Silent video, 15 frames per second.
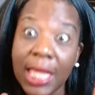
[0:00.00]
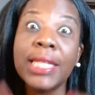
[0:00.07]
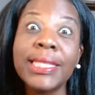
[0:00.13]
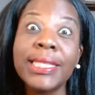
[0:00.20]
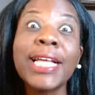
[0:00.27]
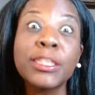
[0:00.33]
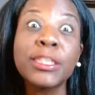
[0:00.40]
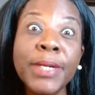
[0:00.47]

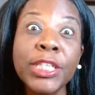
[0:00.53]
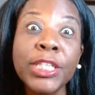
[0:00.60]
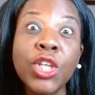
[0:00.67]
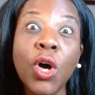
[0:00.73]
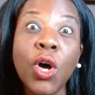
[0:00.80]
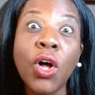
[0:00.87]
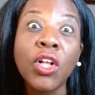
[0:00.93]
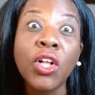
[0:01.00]
that's what it's
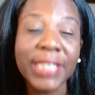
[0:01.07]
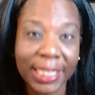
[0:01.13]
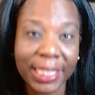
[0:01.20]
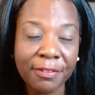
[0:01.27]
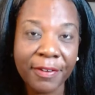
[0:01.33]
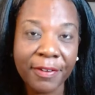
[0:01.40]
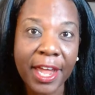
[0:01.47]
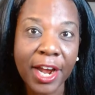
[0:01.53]
called, an
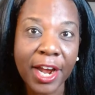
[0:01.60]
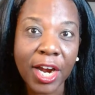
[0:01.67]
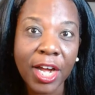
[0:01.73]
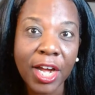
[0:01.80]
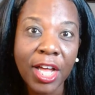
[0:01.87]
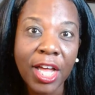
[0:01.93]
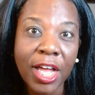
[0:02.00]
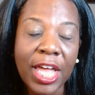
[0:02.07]
affair.
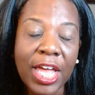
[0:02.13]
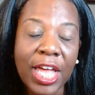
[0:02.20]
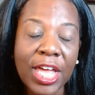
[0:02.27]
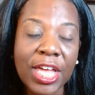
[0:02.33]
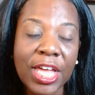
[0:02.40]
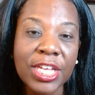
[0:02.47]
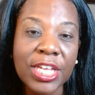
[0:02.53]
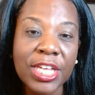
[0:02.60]

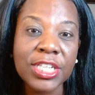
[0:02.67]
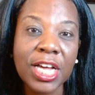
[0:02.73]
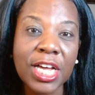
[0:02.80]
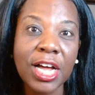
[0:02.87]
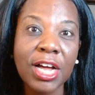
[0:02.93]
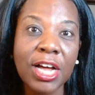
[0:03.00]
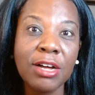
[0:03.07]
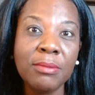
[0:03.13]
And
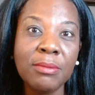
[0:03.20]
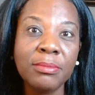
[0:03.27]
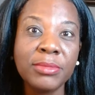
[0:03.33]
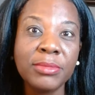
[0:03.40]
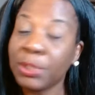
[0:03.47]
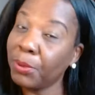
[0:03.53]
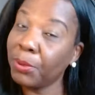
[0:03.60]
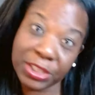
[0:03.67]

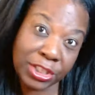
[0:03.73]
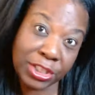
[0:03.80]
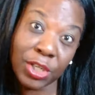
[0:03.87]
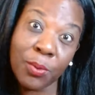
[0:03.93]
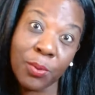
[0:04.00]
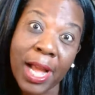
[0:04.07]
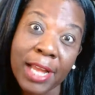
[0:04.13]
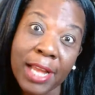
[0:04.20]
she wasn't your
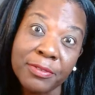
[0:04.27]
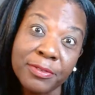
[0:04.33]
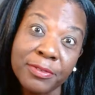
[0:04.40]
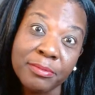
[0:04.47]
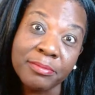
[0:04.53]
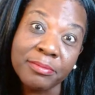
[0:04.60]
wife.